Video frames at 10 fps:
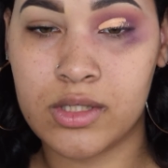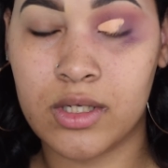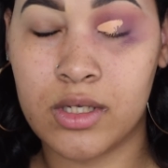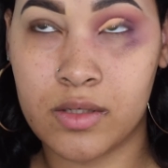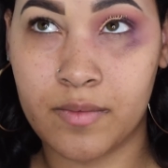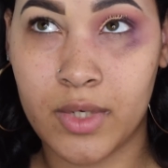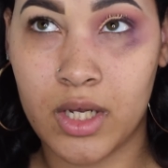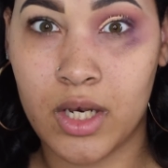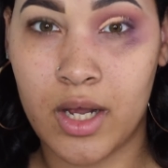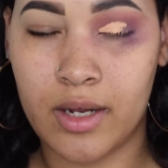it gives me a
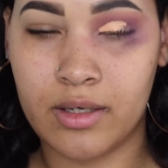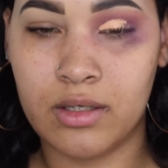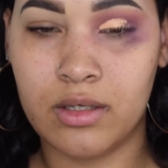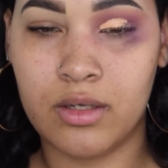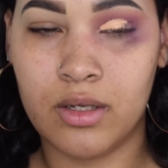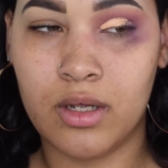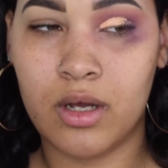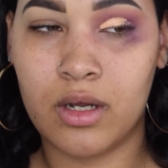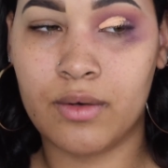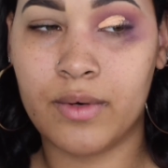line
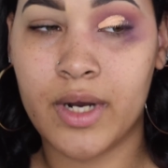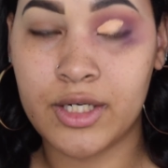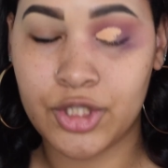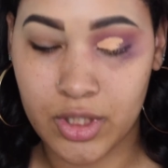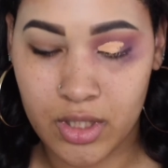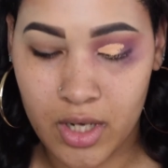on where I should